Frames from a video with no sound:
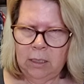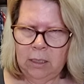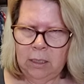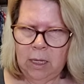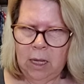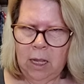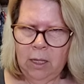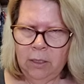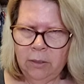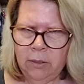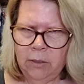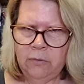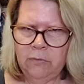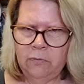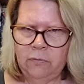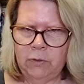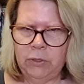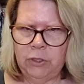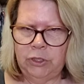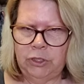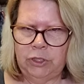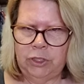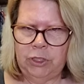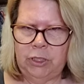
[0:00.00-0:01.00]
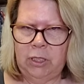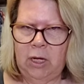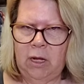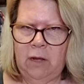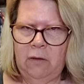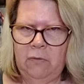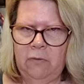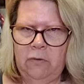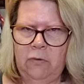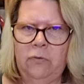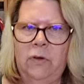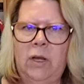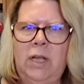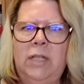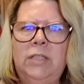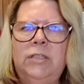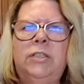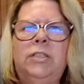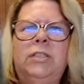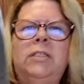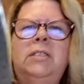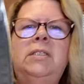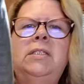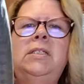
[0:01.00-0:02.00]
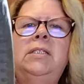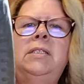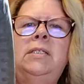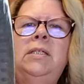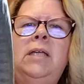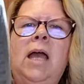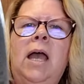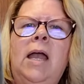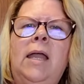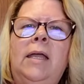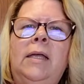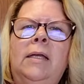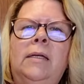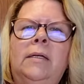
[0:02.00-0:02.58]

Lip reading: other version of a French is this guy.